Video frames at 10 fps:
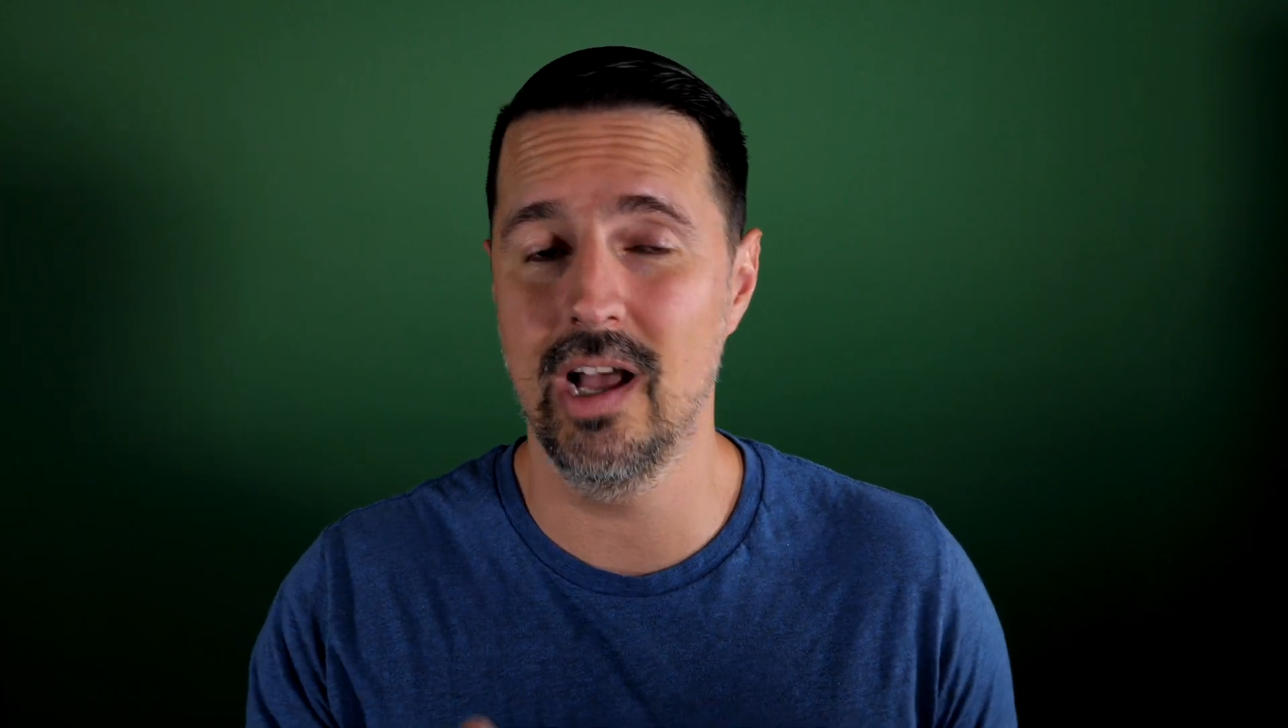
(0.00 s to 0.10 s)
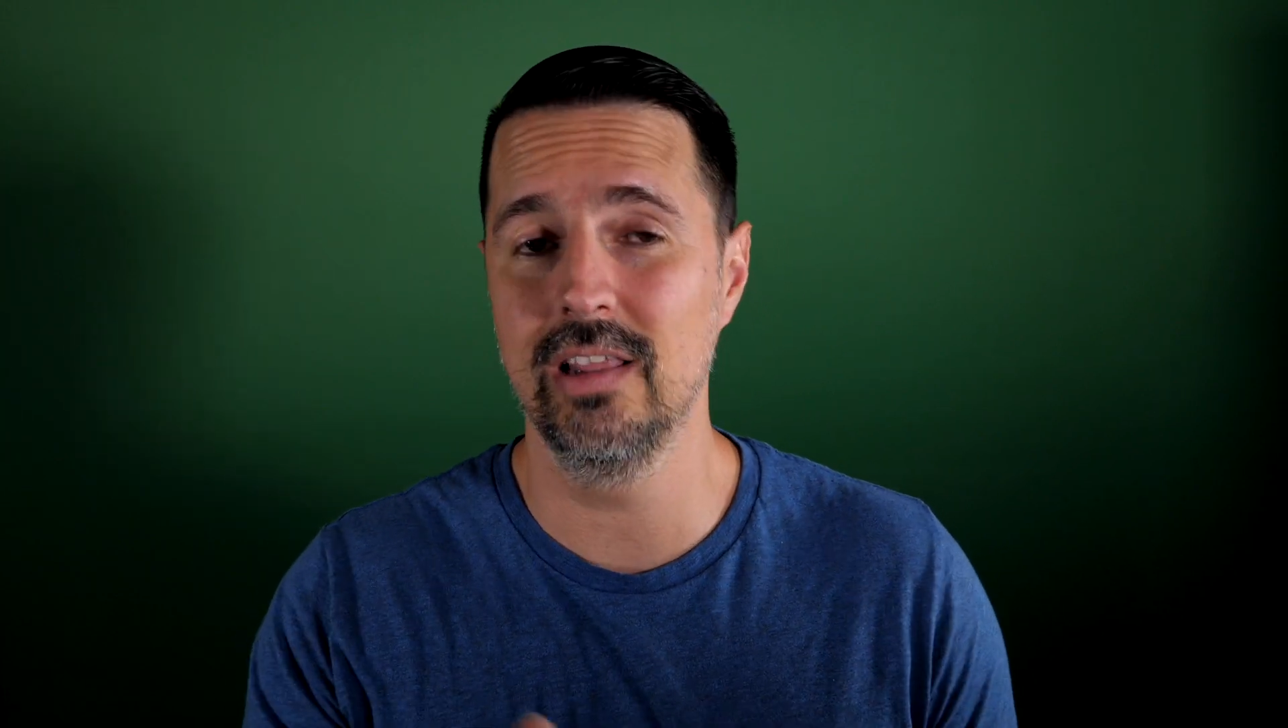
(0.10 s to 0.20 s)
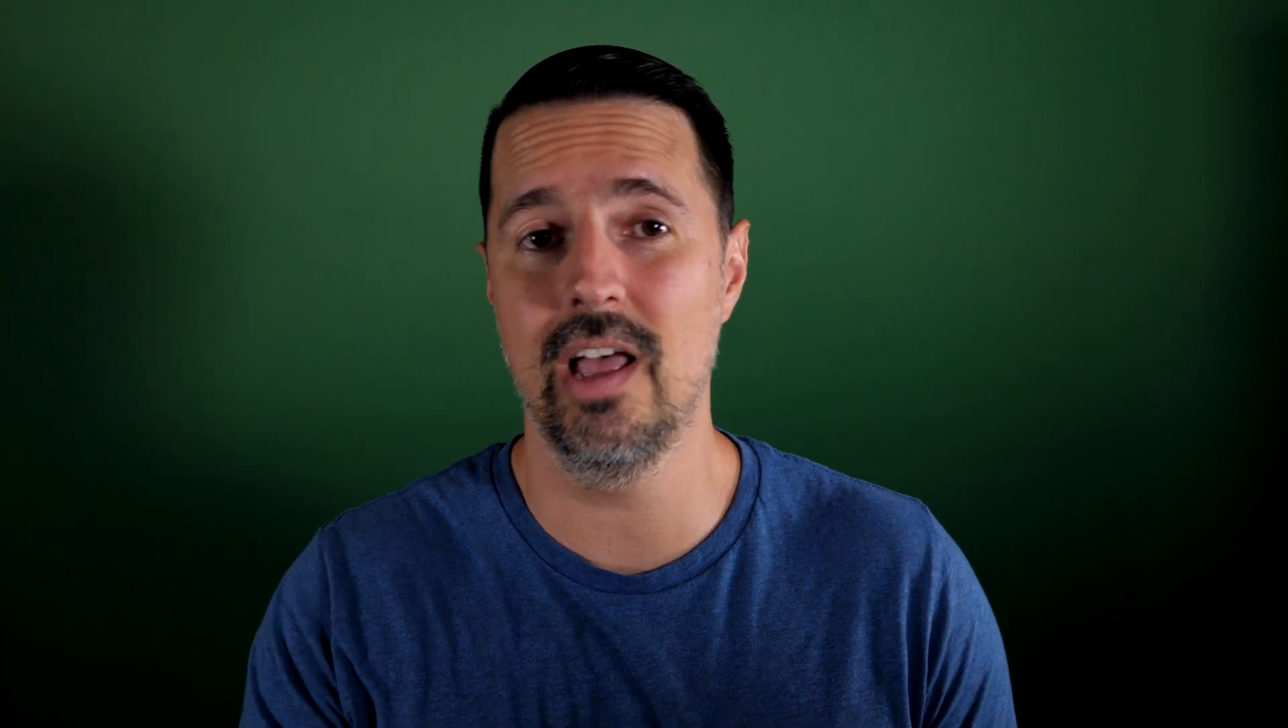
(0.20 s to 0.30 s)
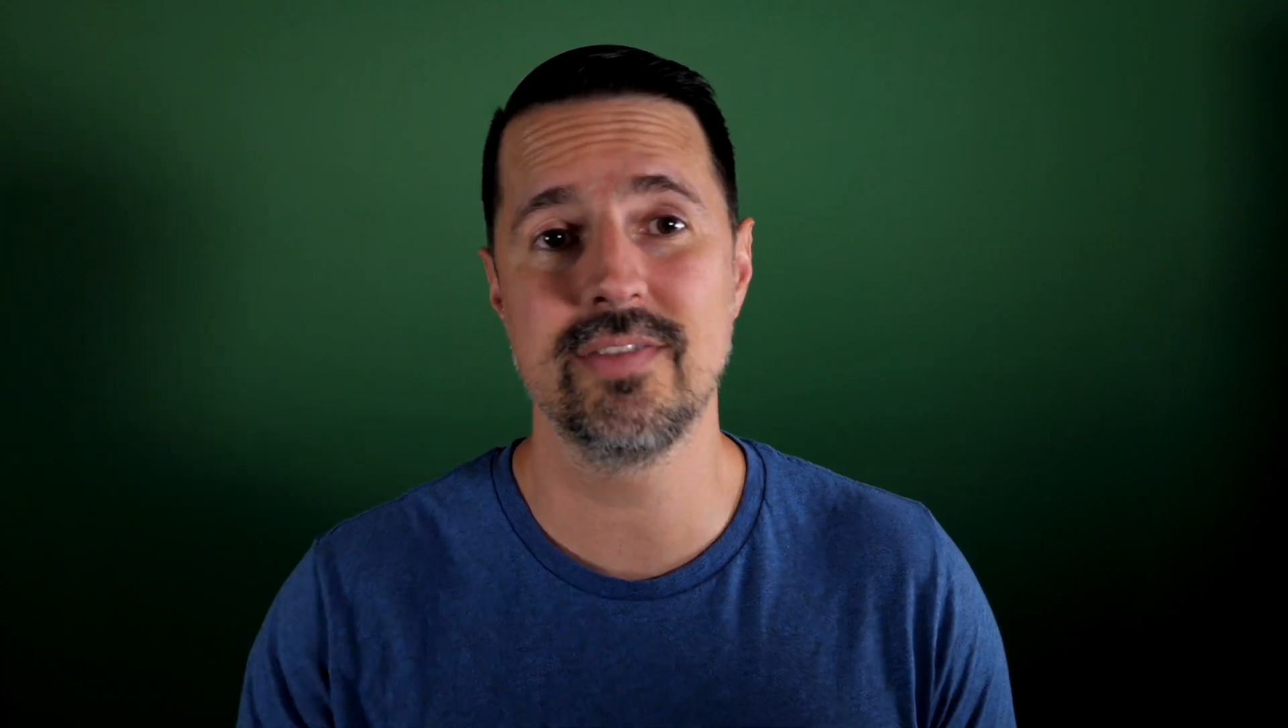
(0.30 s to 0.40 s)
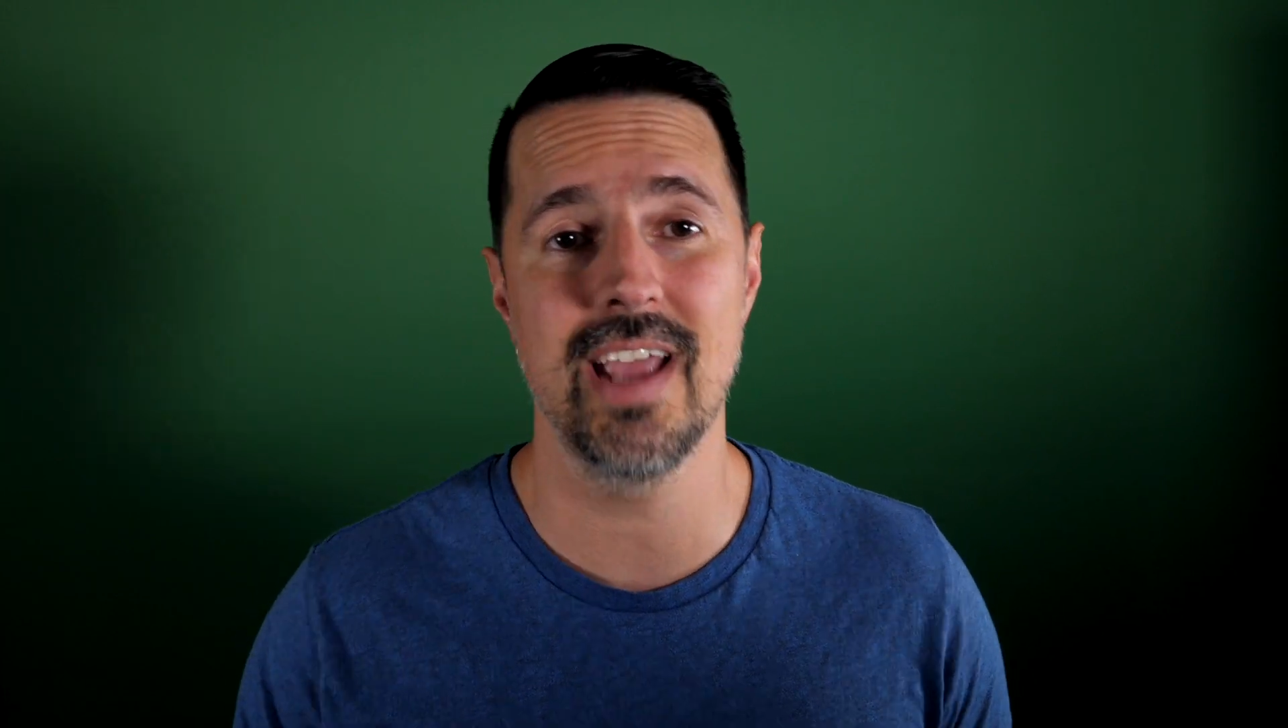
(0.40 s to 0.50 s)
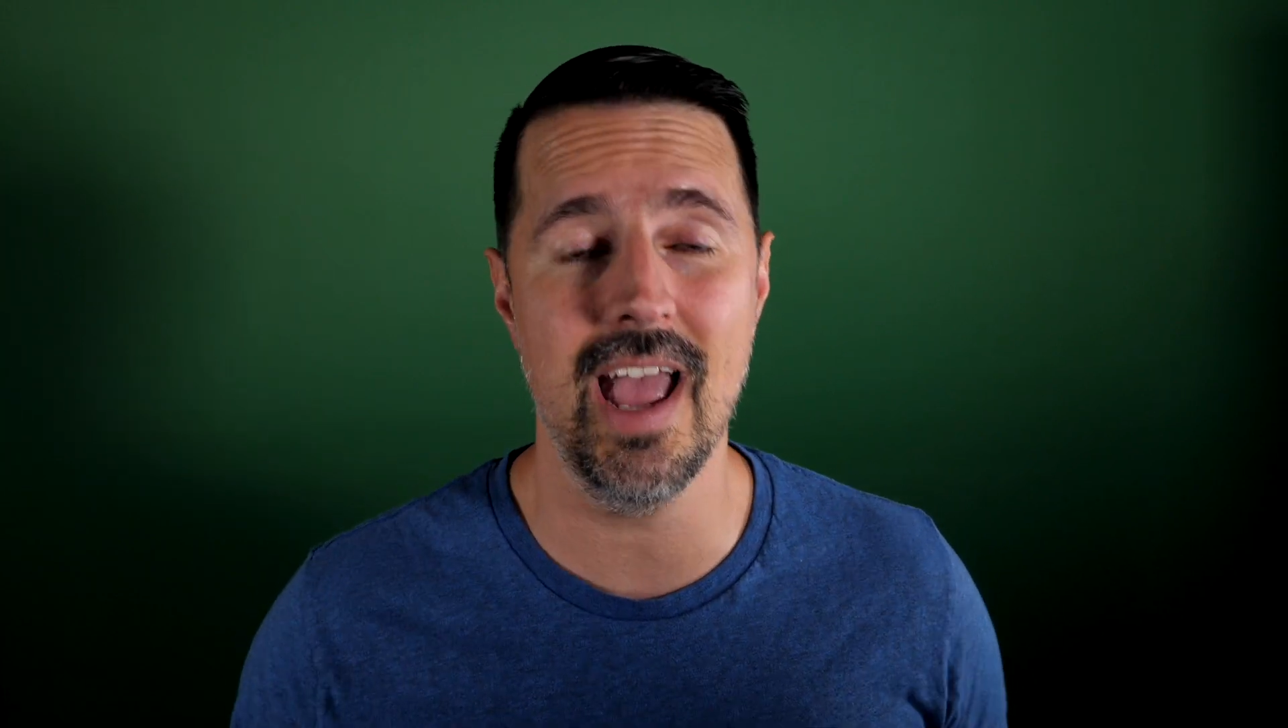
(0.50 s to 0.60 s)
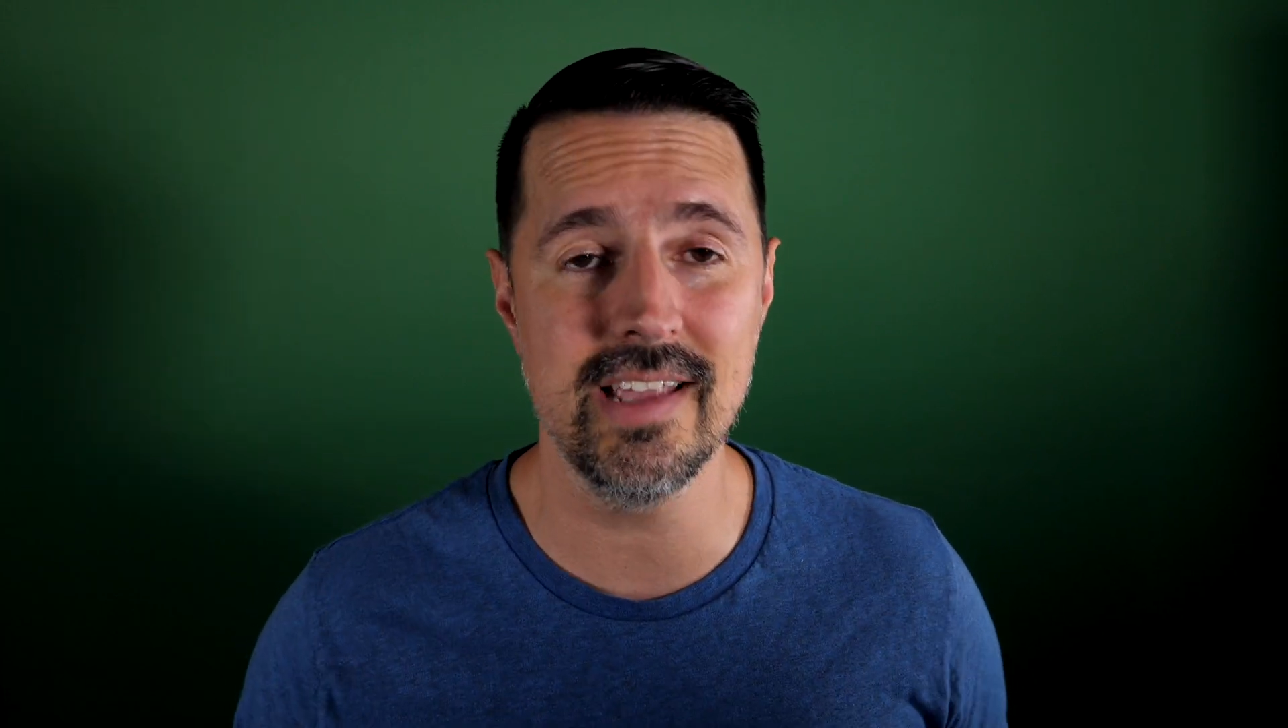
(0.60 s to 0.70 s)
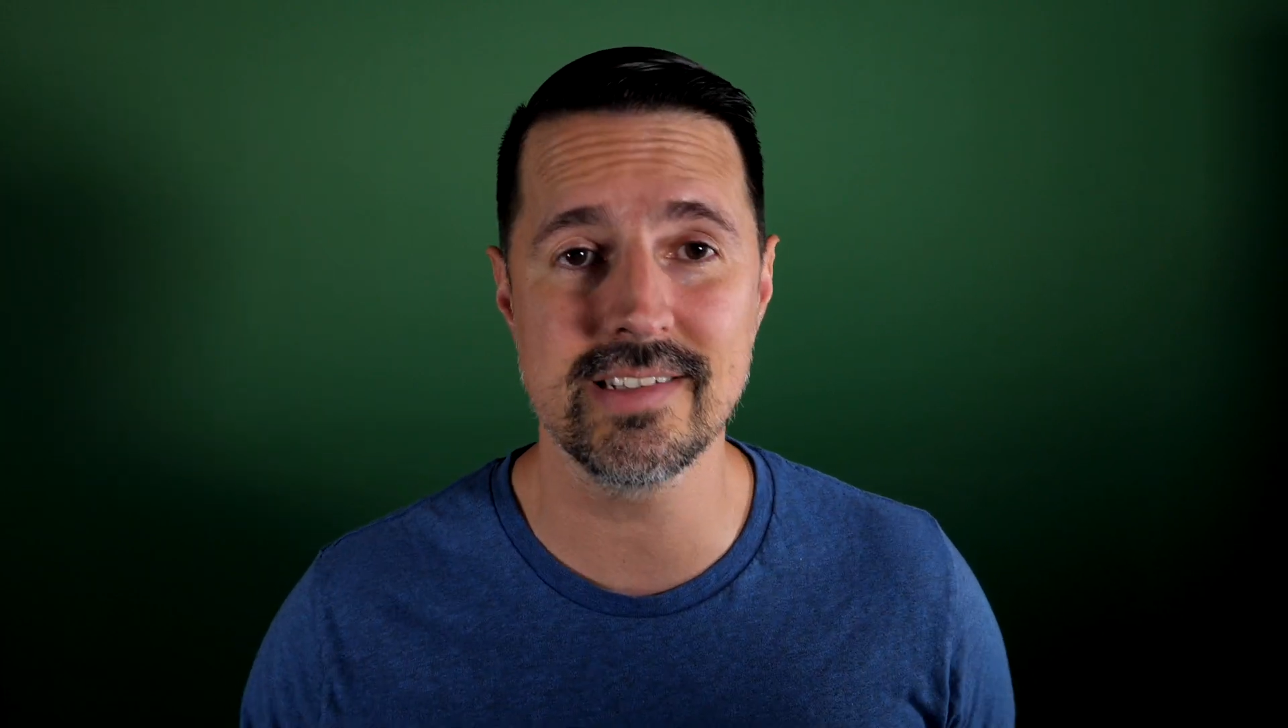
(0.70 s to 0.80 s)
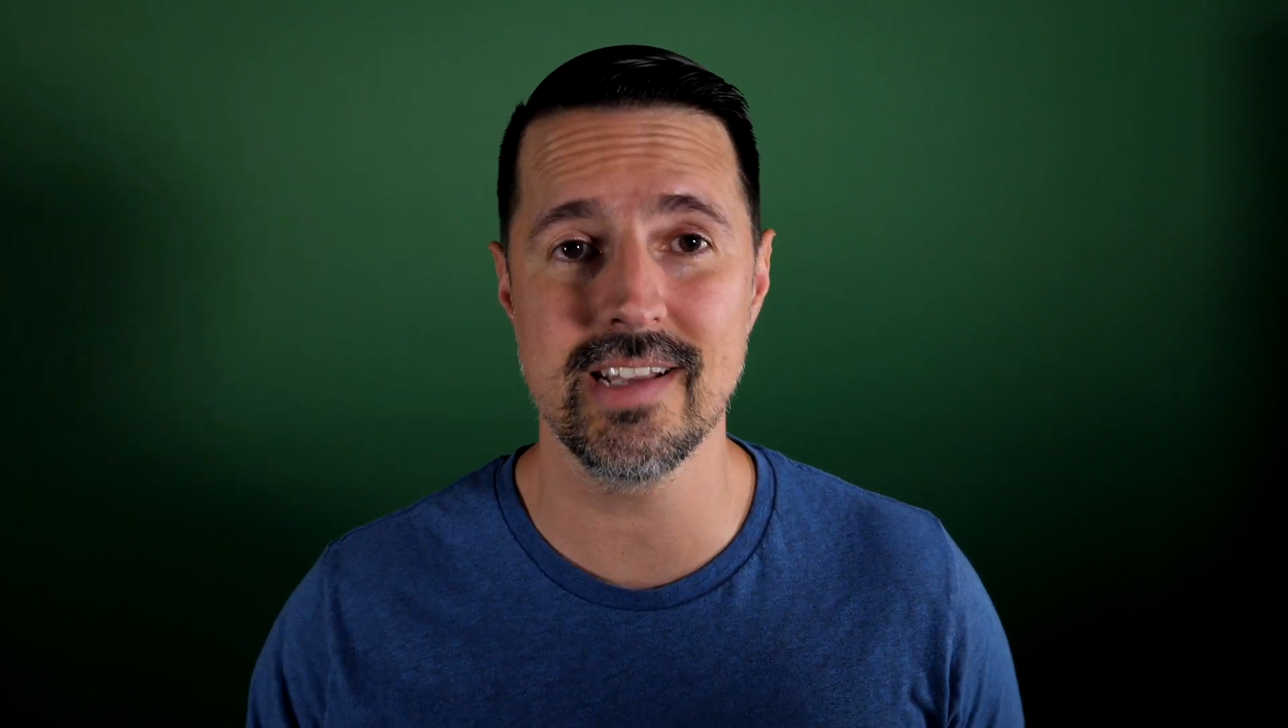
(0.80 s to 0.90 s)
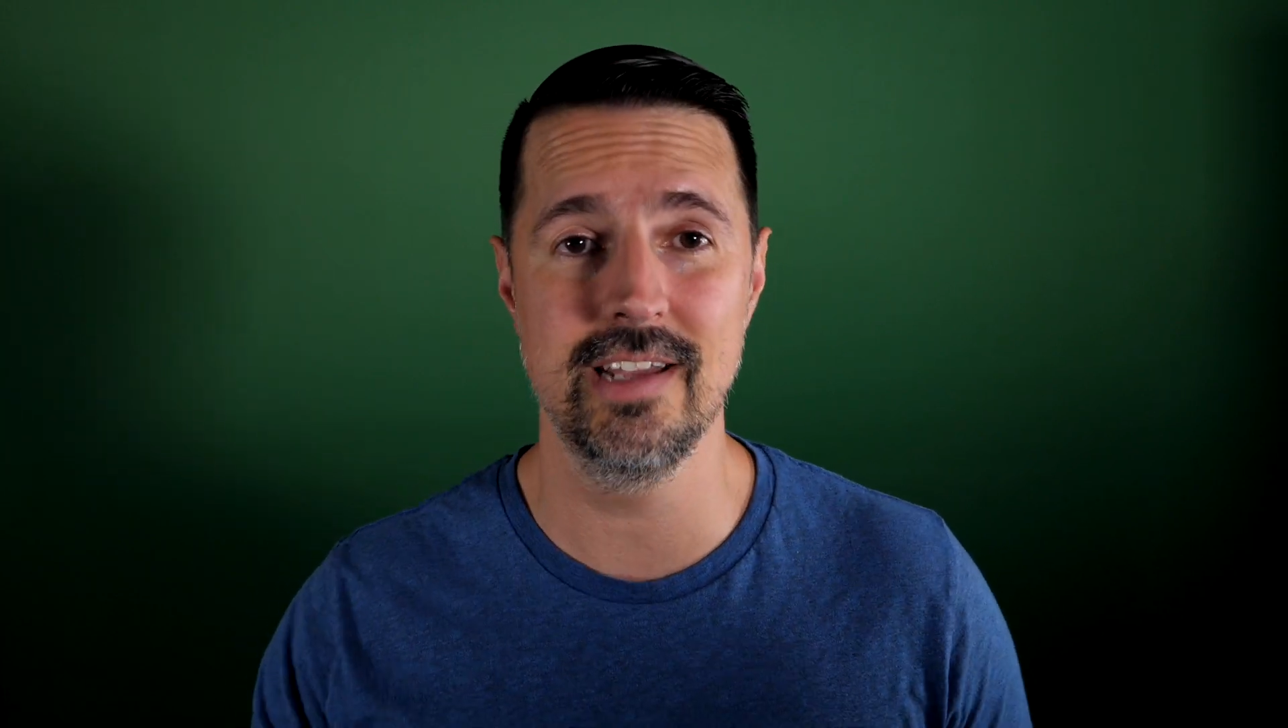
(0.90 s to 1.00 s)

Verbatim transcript: I love task.